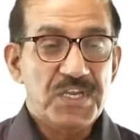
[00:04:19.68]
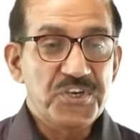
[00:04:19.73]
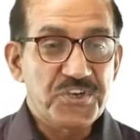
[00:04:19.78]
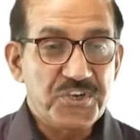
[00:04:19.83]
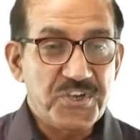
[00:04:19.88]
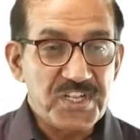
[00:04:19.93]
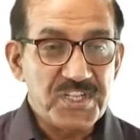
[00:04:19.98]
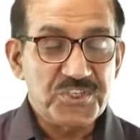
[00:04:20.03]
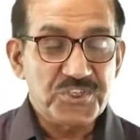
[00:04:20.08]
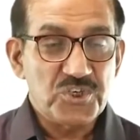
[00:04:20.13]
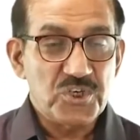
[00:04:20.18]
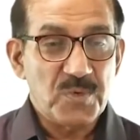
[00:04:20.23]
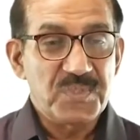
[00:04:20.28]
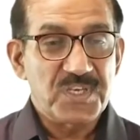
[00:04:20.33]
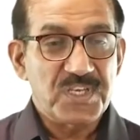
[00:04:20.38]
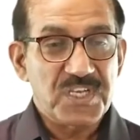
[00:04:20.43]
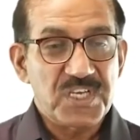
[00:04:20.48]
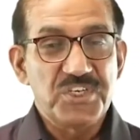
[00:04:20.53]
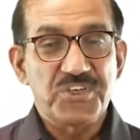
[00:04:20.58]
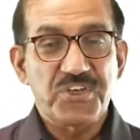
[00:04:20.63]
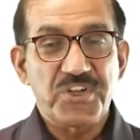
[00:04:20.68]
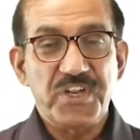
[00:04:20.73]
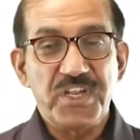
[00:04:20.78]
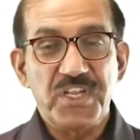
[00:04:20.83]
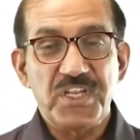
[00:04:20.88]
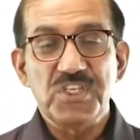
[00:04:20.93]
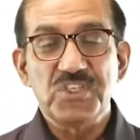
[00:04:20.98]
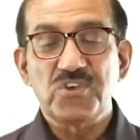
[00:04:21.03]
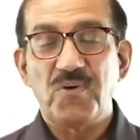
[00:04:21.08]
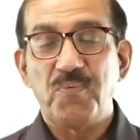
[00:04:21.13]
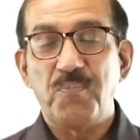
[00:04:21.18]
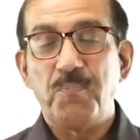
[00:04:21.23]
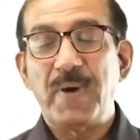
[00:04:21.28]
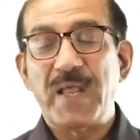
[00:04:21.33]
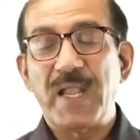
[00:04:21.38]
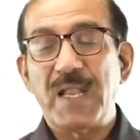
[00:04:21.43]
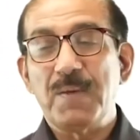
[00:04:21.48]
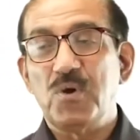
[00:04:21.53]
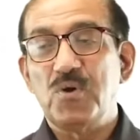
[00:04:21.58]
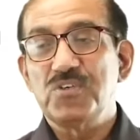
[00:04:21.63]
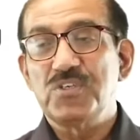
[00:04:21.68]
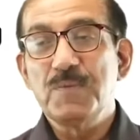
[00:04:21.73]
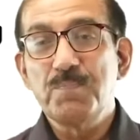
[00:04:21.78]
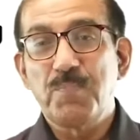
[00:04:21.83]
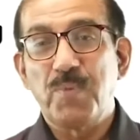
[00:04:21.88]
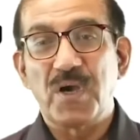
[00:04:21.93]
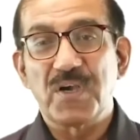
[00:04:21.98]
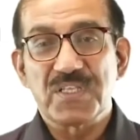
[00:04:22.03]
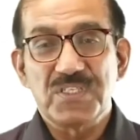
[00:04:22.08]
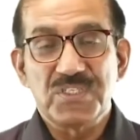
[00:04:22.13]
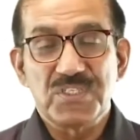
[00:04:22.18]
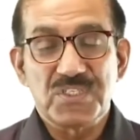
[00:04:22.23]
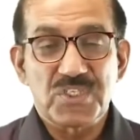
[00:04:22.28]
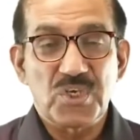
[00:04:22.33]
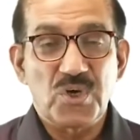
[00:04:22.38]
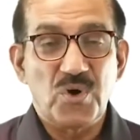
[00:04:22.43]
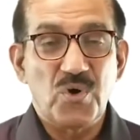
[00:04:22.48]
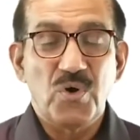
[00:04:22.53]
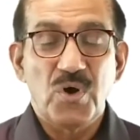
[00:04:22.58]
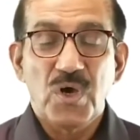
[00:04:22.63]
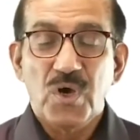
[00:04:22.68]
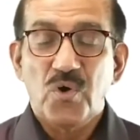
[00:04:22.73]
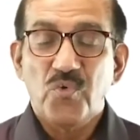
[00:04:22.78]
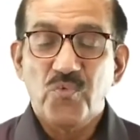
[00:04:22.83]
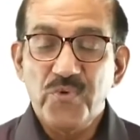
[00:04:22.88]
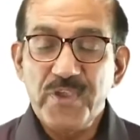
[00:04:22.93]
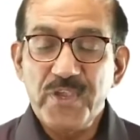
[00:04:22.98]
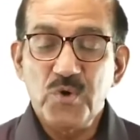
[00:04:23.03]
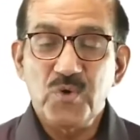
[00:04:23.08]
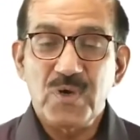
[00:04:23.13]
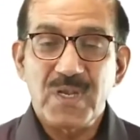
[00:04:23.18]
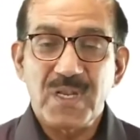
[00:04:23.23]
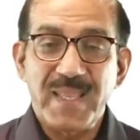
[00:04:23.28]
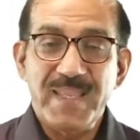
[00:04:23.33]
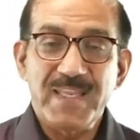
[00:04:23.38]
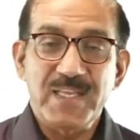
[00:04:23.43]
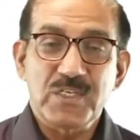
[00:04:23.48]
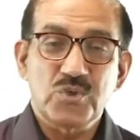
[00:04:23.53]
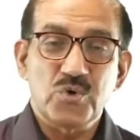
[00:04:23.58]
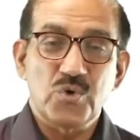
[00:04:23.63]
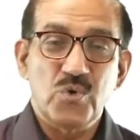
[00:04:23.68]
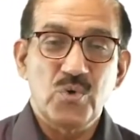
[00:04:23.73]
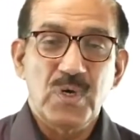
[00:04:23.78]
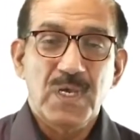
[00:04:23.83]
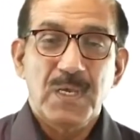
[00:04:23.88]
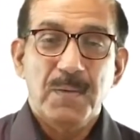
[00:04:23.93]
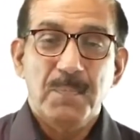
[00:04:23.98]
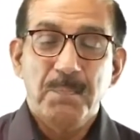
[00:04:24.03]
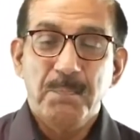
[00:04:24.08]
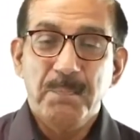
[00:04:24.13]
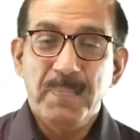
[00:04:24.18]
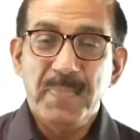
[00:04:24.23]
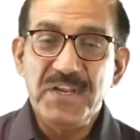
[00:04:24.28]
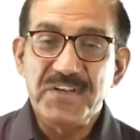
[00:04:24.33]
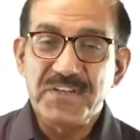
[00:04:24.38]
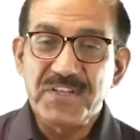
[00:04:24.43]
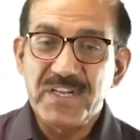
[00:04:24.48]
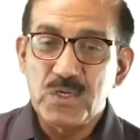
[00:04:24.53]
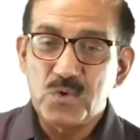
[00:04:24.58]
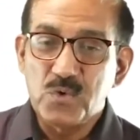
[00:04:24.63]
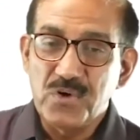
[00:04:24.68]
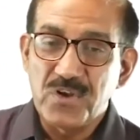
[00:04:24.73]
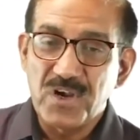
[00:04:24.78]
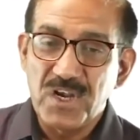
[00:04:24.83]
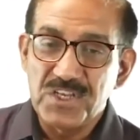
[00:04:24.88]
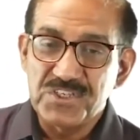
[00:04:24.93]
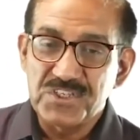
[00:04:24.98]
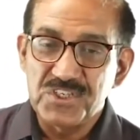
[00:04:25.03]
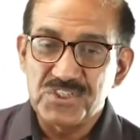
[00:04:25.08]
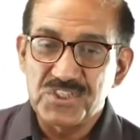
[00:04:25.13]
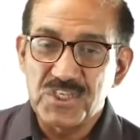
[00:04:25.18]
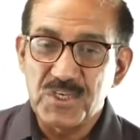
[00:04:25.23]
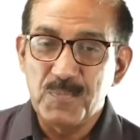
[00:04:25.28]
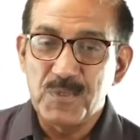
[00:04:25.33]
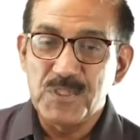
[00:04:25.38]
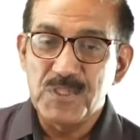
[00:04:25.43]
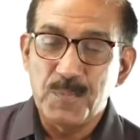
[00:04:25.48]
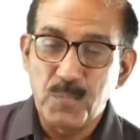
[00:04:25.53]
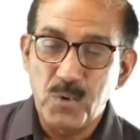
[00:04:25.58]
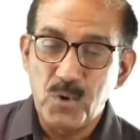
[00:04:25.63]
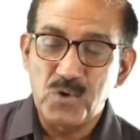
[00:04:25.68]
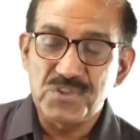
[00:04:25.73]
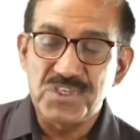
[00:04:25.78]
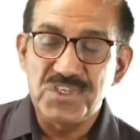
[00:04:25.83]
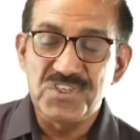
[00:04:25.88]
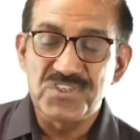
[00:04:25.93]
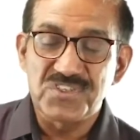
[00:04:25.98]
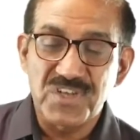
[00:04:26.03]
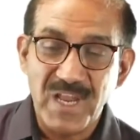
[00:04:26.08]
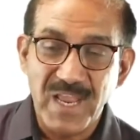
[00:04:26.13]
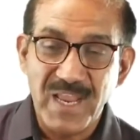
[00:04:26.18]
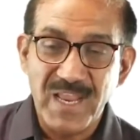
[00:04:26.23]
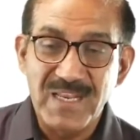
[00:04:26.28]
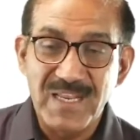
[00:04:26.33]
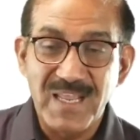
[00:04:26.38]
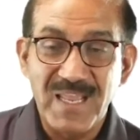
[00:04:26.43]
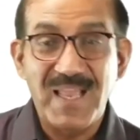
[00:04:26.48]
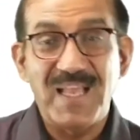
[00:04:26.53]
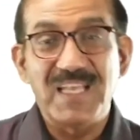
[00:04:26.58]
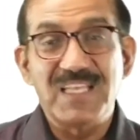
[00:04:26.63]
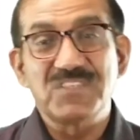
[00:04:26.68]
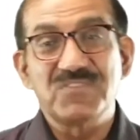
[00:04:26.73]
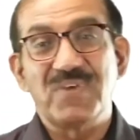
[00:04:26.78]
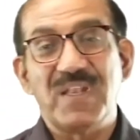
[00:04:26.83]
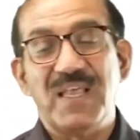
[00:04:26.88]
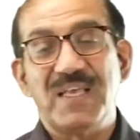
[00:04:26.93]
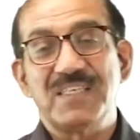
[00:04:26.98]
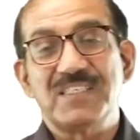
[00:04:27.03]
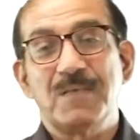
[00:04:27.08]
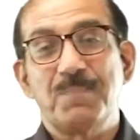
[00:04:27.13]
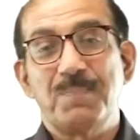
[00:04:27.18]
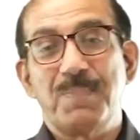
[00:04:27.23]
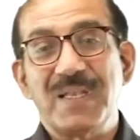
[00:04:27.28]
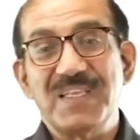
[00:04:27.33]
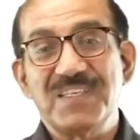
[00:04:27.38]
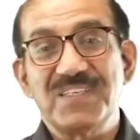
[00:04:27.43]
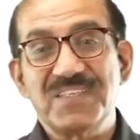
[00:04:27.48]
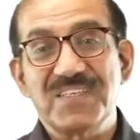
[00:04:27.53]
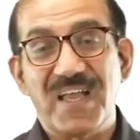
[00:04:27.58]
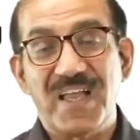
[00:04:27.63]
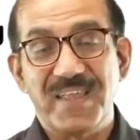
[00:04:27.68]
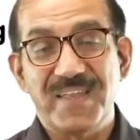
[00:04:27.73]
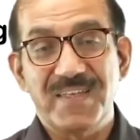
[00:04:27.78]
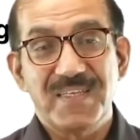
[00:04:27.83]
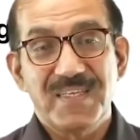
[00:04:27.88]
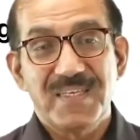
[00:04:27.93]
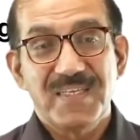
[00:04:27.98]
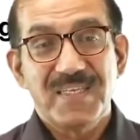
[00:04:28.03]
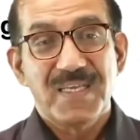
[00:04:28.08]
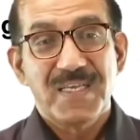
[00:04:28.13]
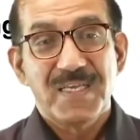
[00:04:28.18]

interest of the country is of paramount importance. So we would like to maintain good relationship with both Israel as well as the Palestine.